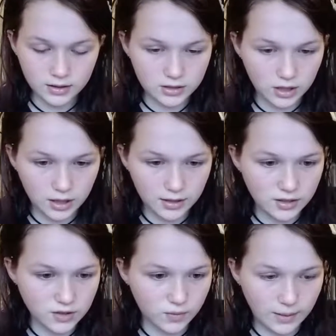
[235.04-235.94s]
God,
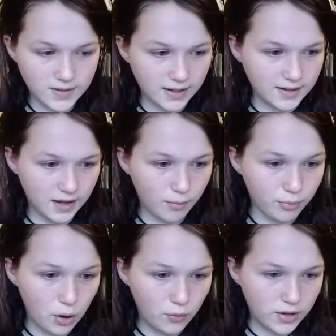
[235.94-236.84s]
this website is like
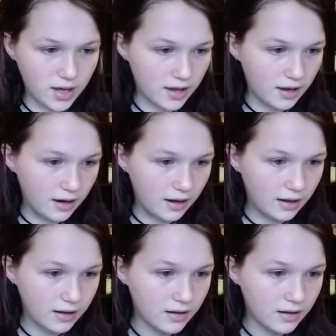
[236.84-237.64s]
broken.